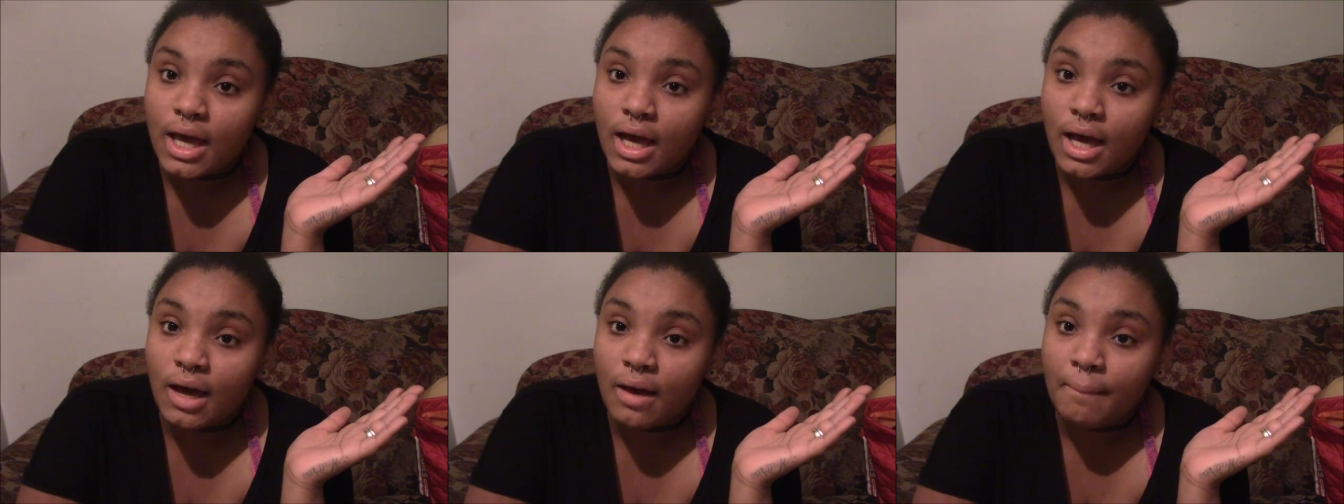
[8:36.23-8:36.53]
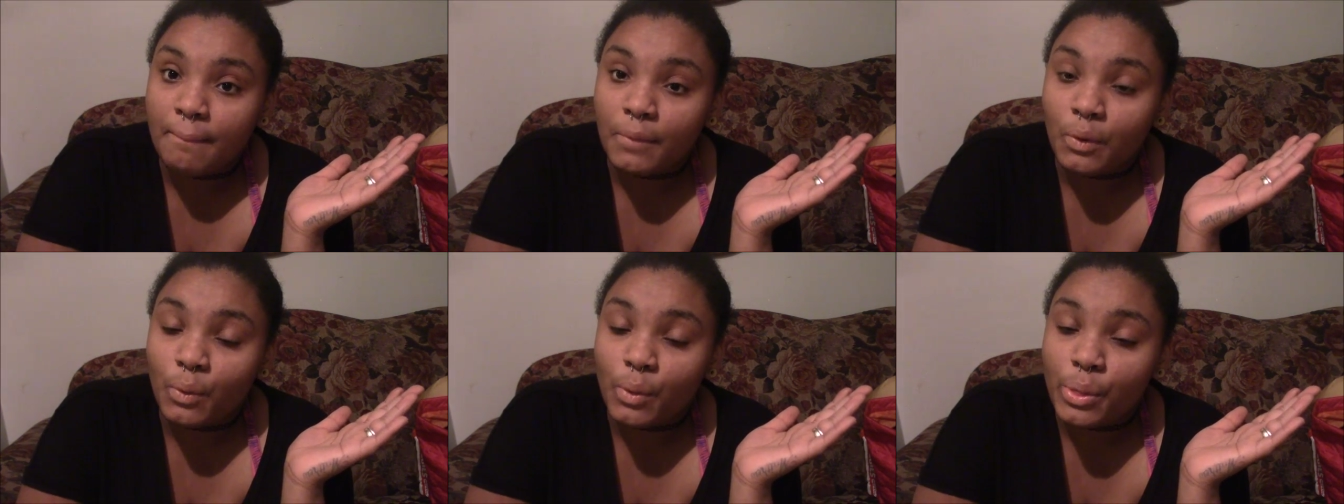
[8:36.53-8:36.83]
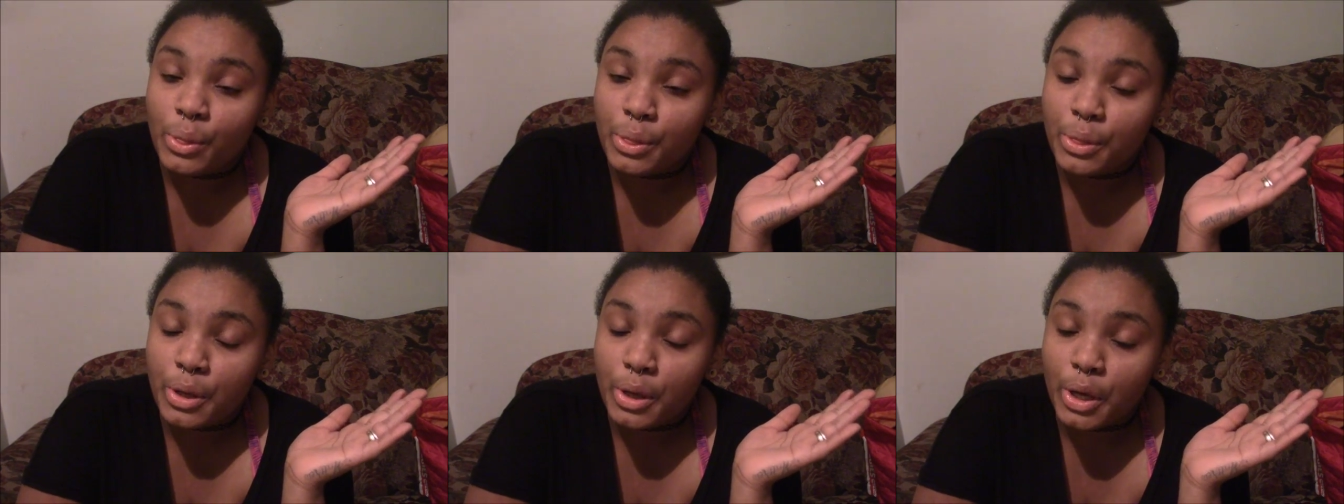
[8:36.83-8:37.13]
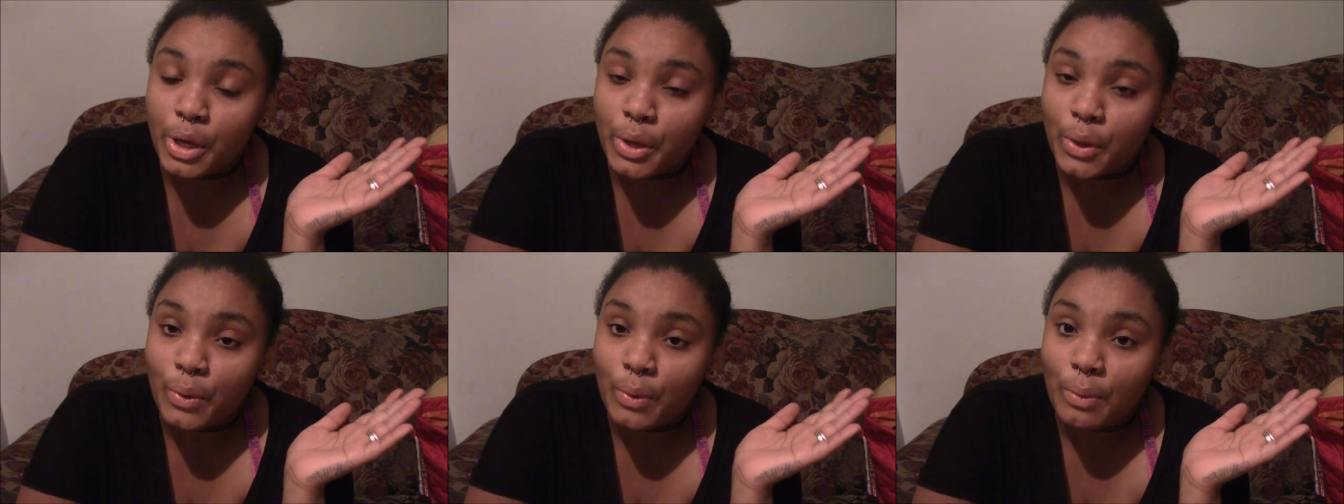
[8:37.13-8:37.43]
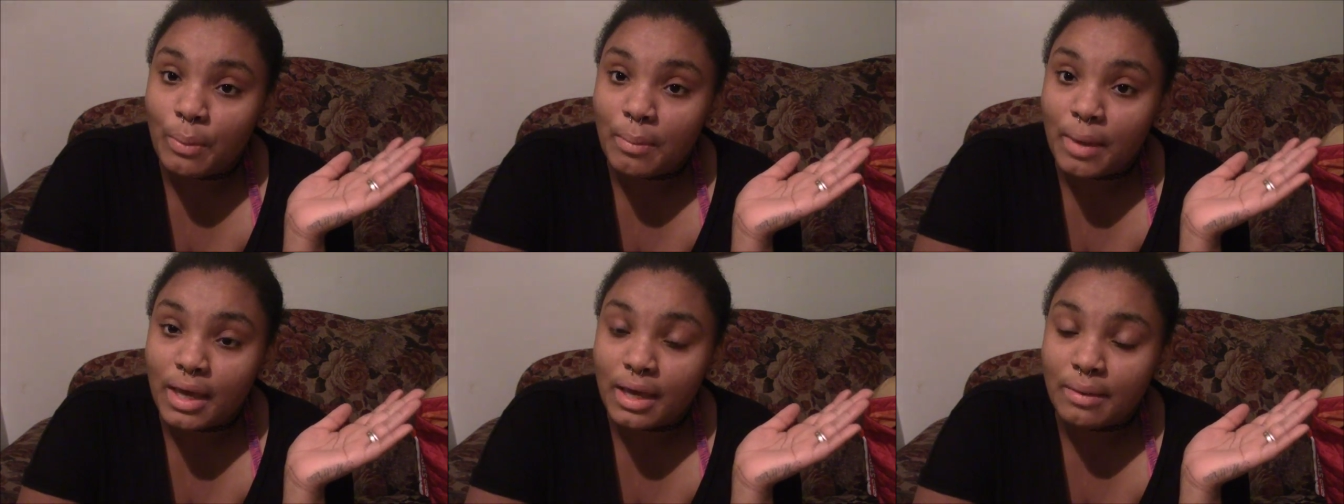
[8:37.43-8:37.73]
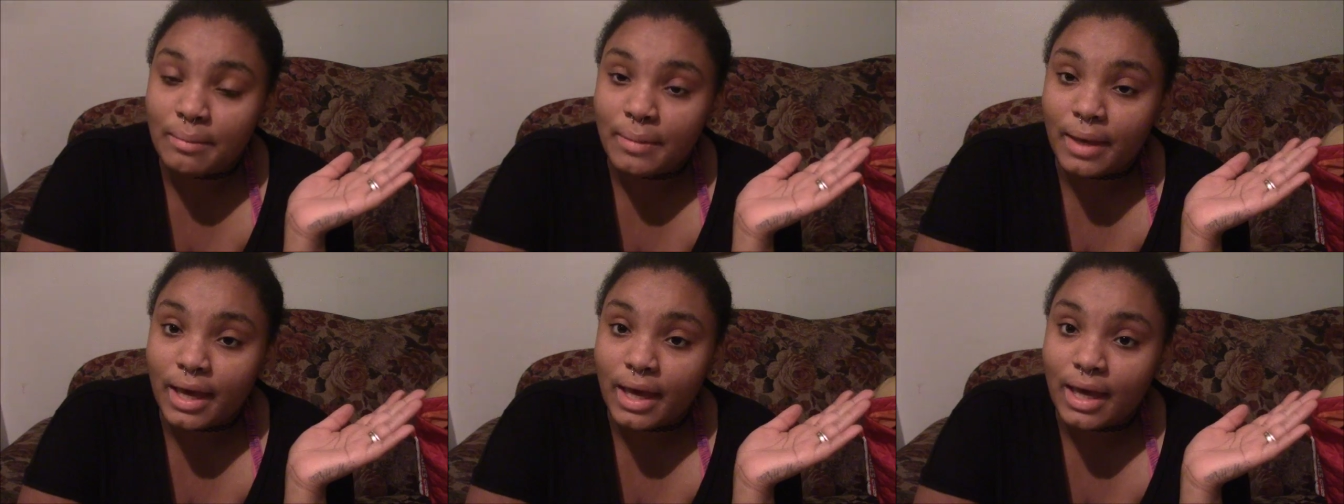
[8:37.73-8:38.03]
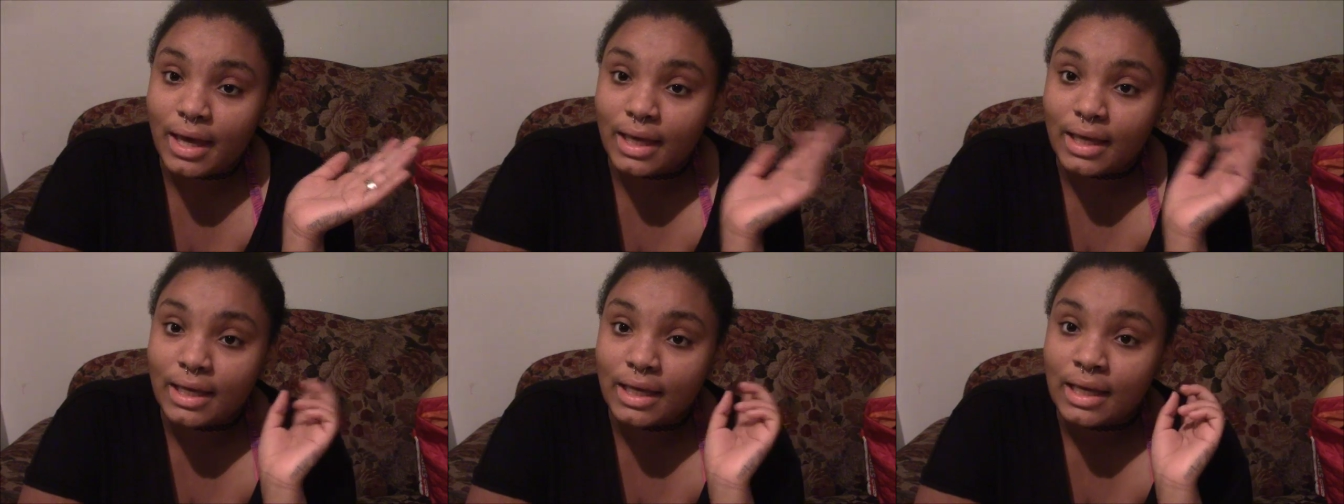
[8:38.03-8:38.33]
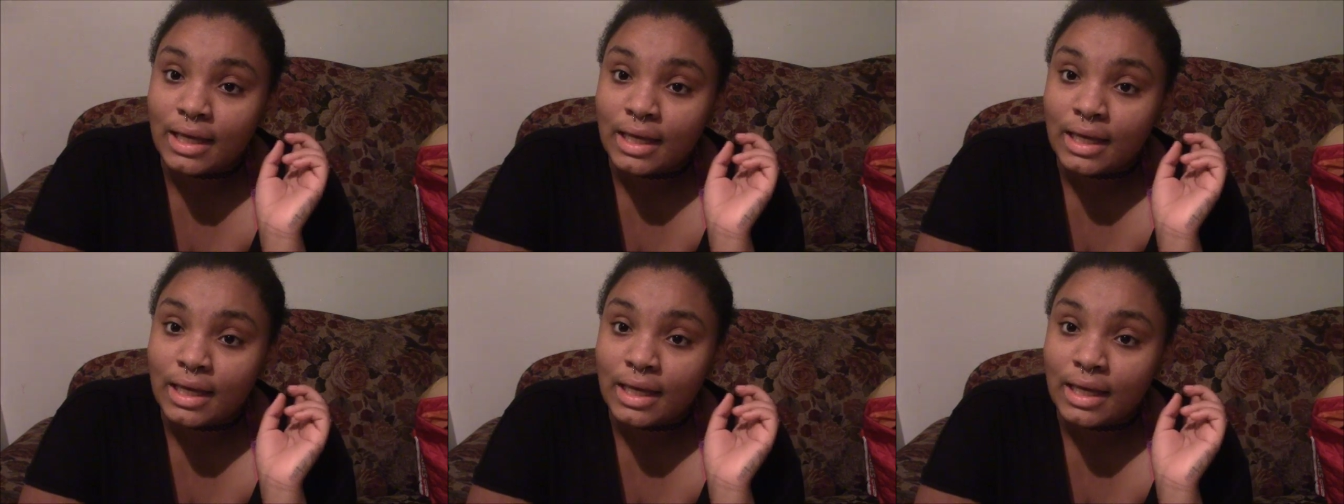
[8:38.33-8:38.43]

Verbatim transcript: um, on-the-go makeup bag